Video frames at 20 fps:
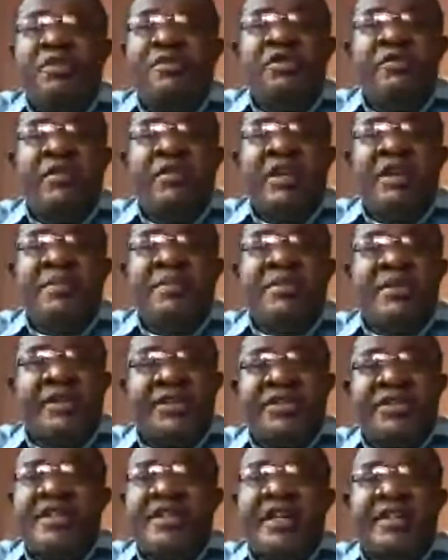transacting,
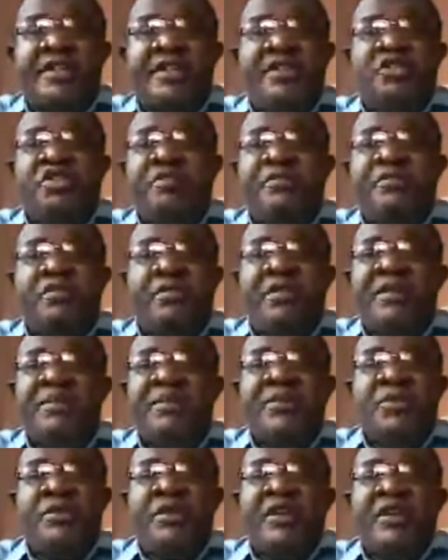no problem do every other
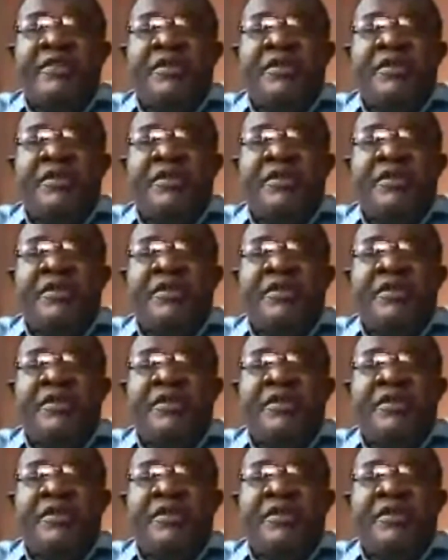thing.